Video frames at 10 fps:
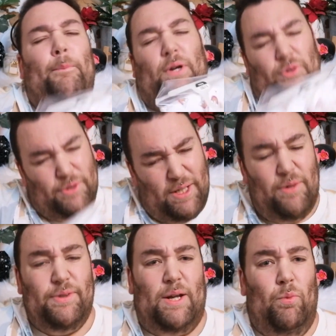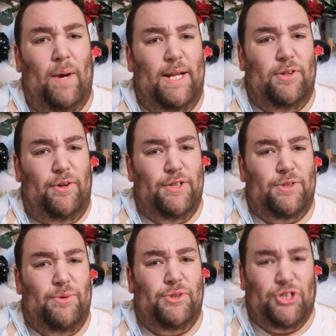Because girls can wear
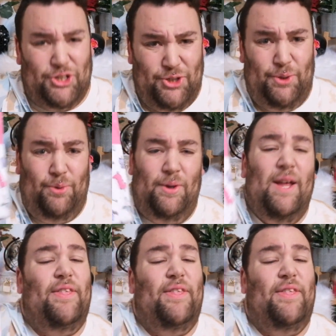dinosaurs too.